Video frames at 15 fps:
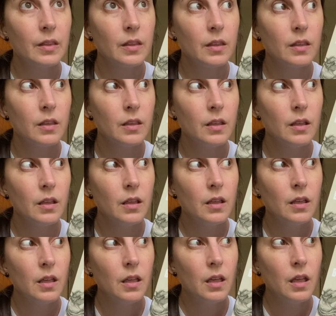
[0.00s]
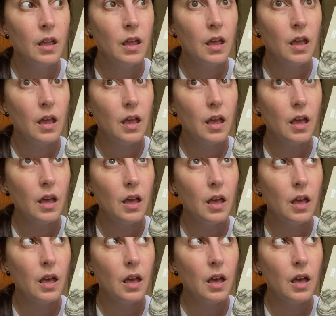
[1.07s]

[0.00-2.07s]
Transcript: (no one is talking)